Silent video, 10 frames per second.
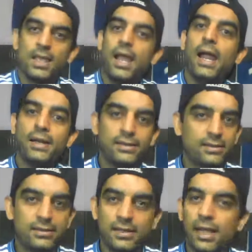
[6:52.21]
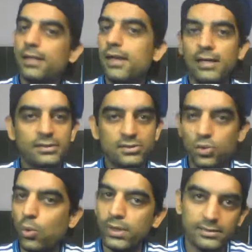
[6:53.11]
And El Ghazi
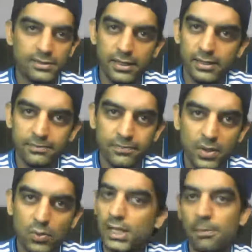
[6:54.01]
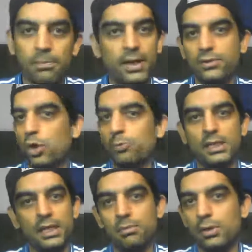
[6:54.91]
scored easily with Kepa not
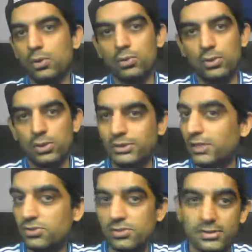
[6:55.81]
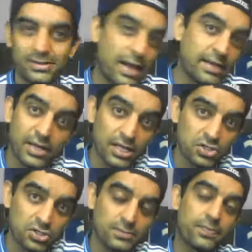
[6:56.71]
being able to judge the right
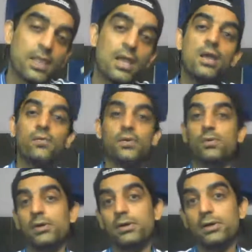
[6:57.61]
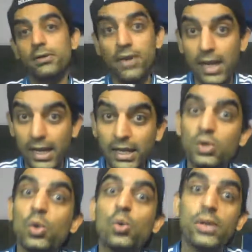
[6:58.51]
direction. We were
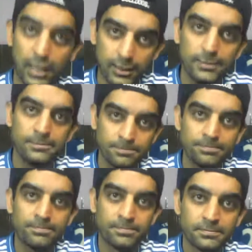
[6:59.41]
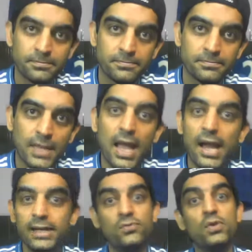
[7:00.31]
trailing 2-0
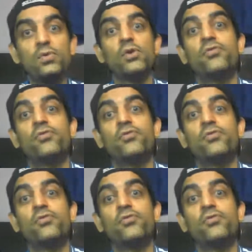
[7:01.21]
and we were